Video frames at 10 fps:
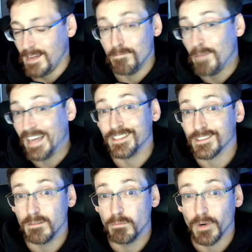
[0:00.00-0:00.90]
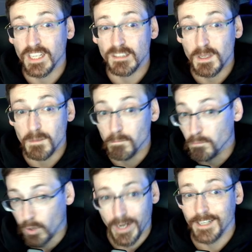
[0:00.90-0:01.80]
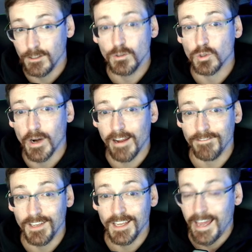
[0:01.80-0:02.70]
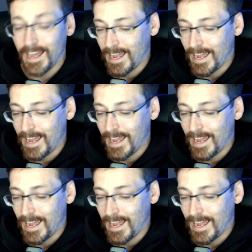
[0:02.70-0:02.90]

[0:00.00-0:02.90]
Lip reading: It basically brings me brand new traffic